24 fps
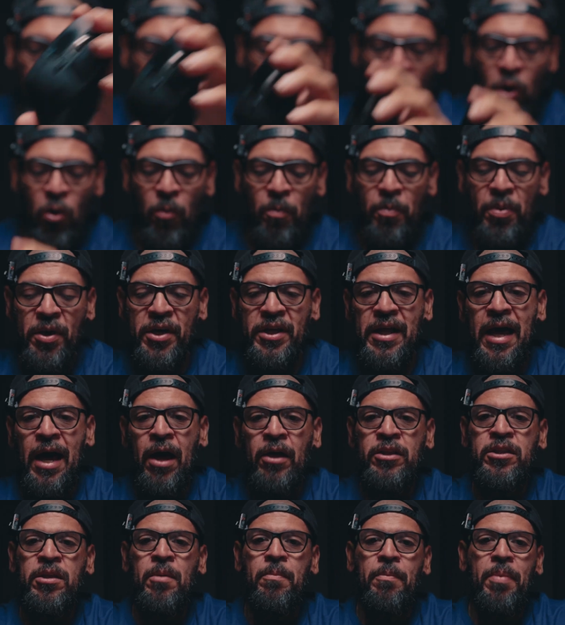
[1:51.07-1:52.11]
well, but
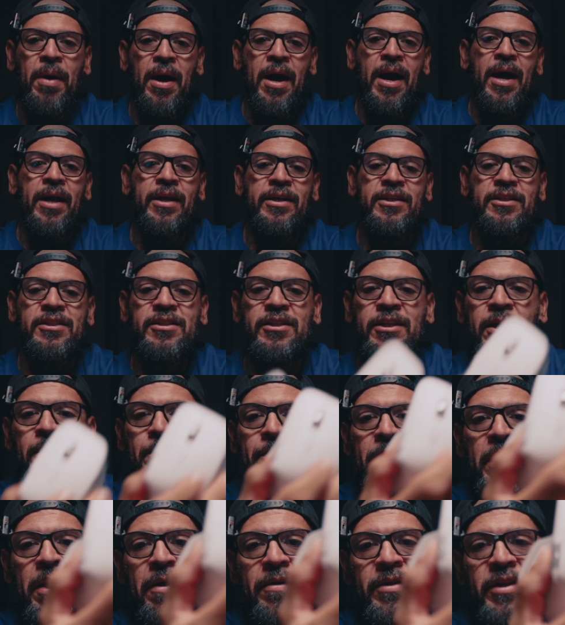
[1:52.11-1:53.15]
out the box,
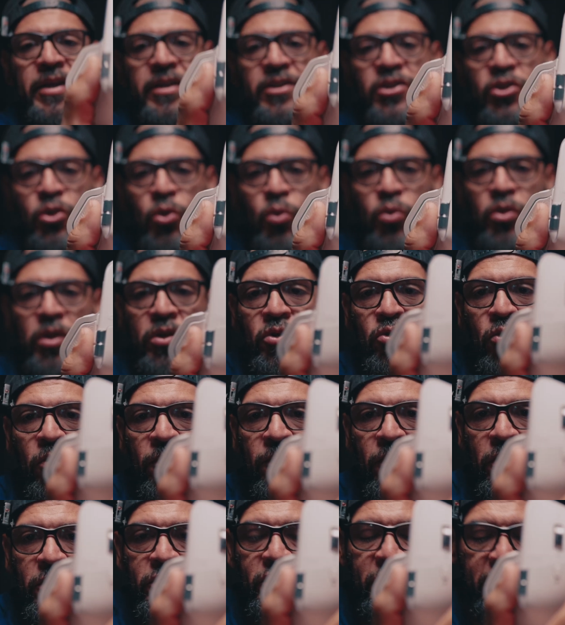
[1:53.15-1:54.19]
comparing it to the
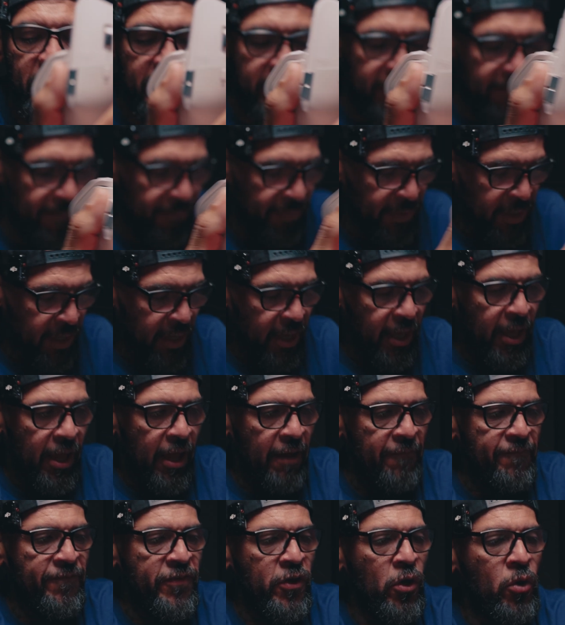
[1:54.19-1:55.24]
new version,
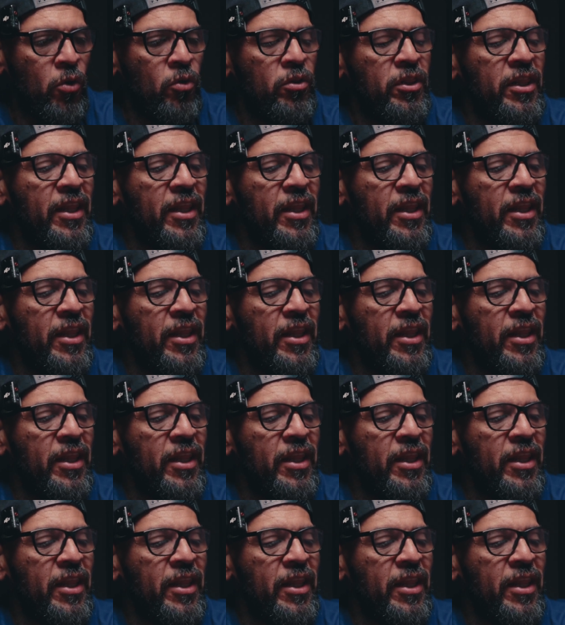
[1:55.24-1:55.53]
I feel